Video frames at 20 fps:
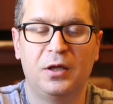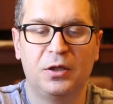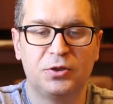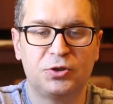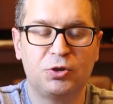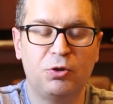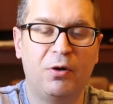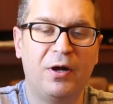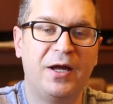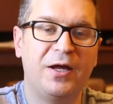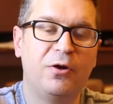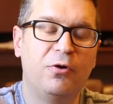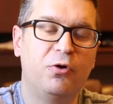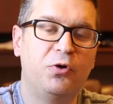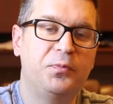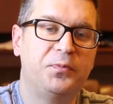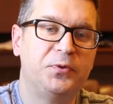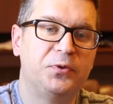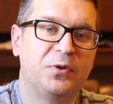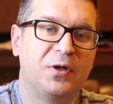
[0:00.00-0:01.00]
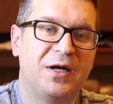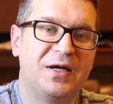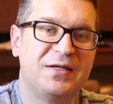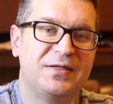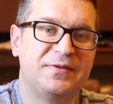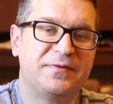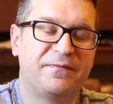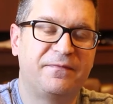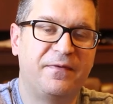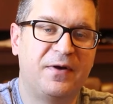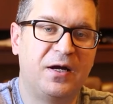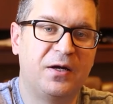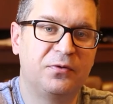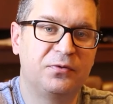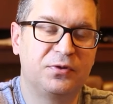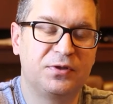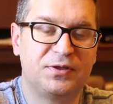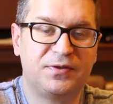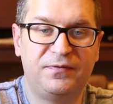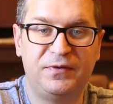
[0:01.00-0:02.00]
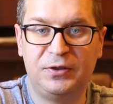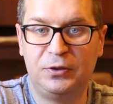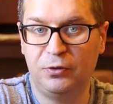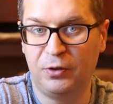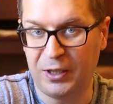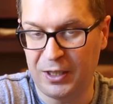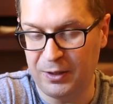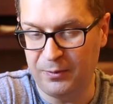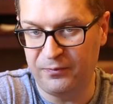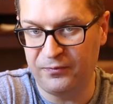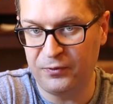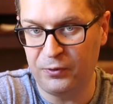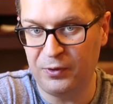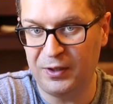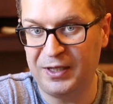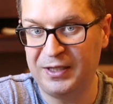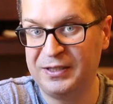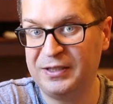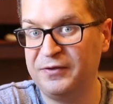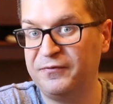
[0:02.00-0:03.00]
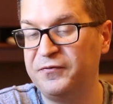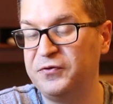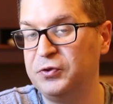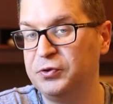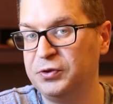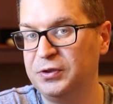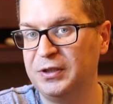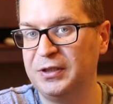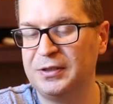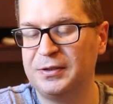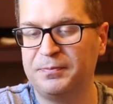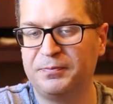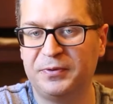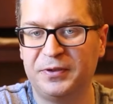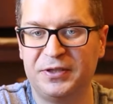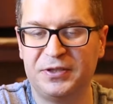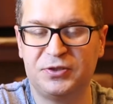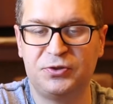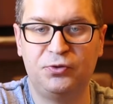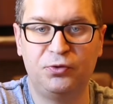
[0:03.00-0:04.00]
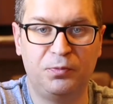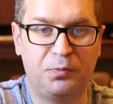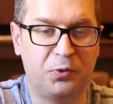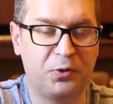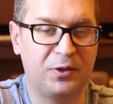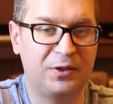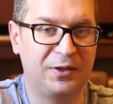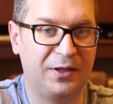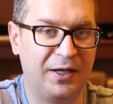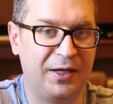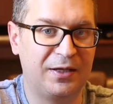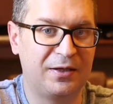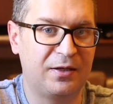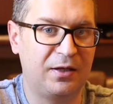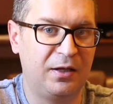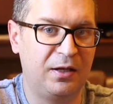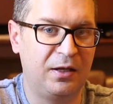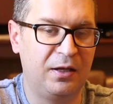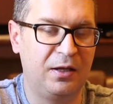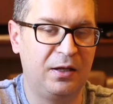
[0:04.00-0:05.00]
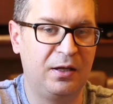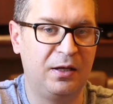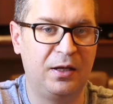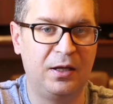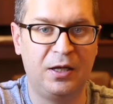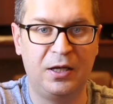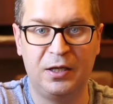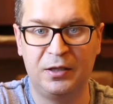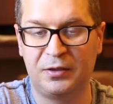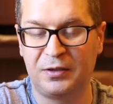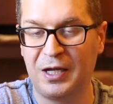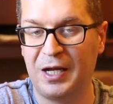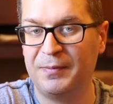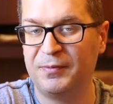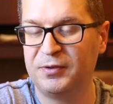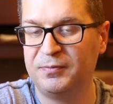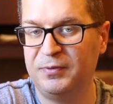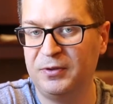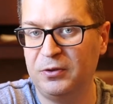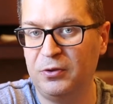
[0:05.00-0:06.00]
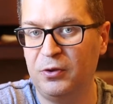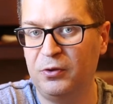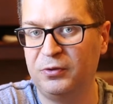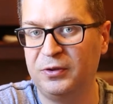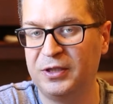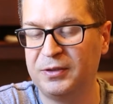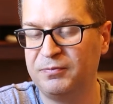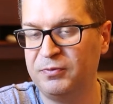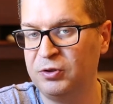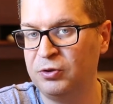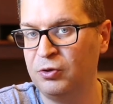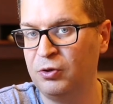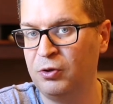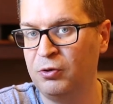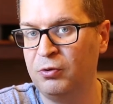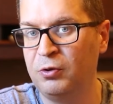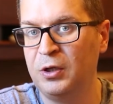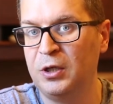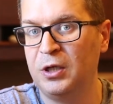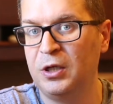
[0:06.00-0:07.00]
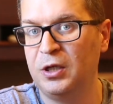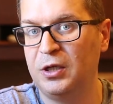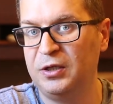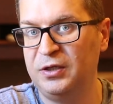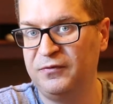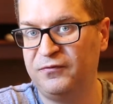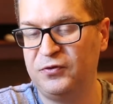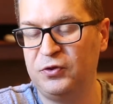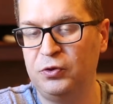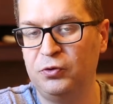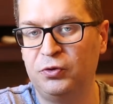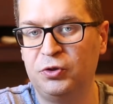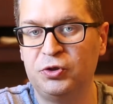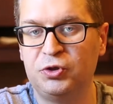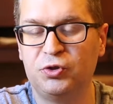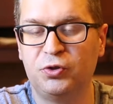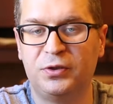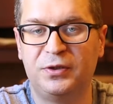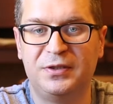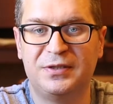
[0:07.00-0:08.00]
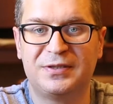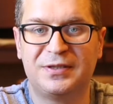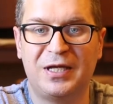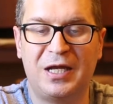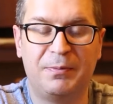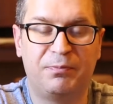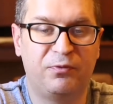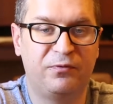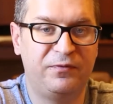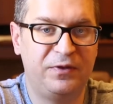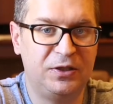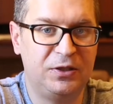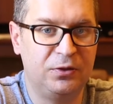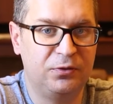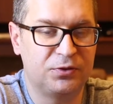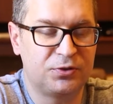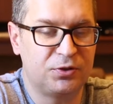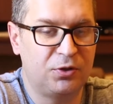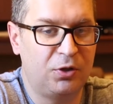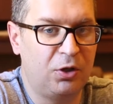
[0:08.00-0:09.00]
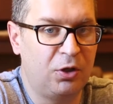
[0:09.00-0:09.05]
So I hope you guys found this video helpful and if you did, please do put a like and comment below. Let me know if you enjoyed this type of videos.